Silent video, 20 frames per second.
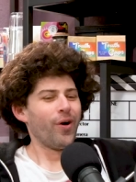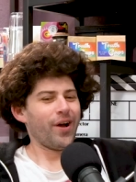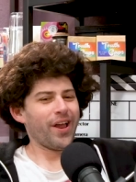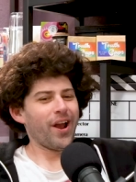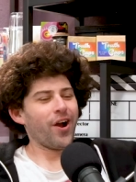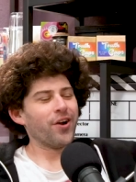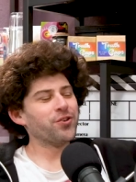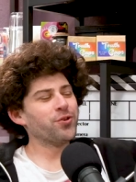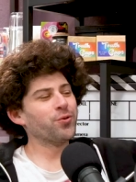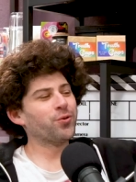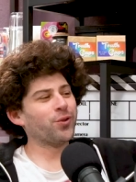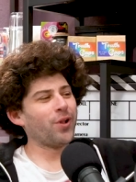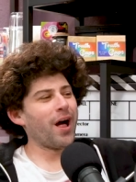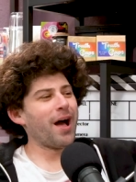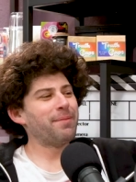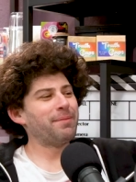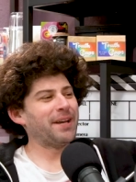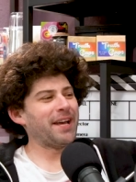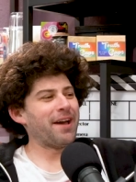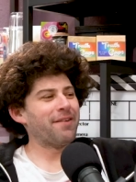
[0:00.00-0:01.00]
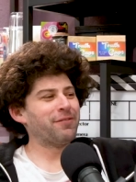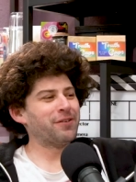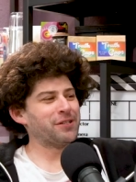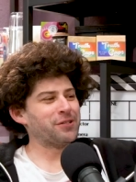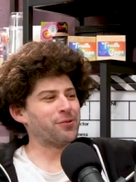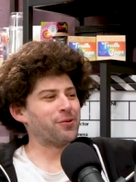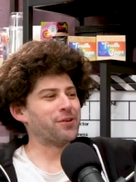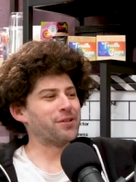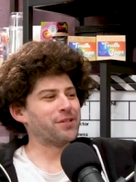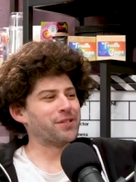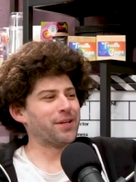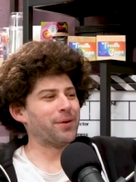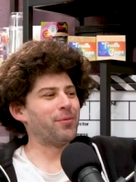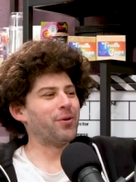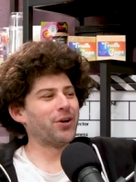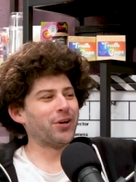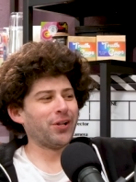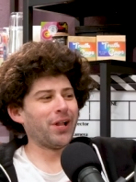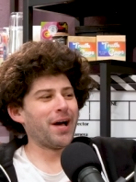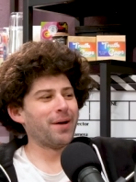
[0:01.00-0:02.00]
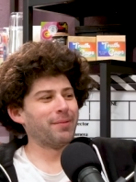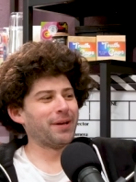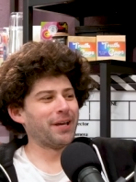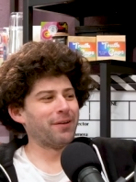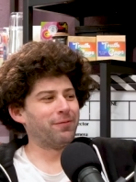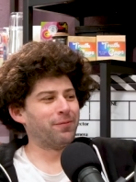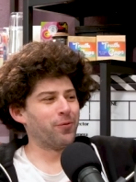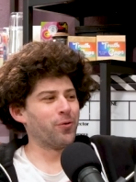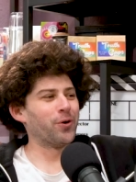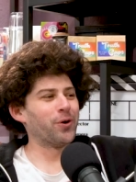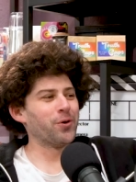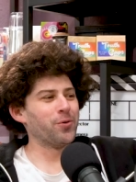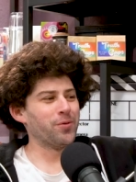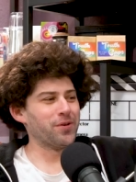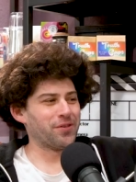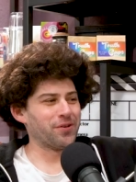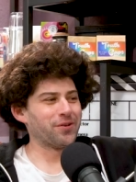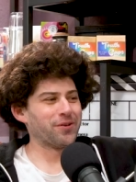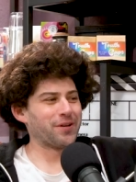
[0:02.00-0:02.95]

wait, are you climbing Everest or is someone climbing it for you with your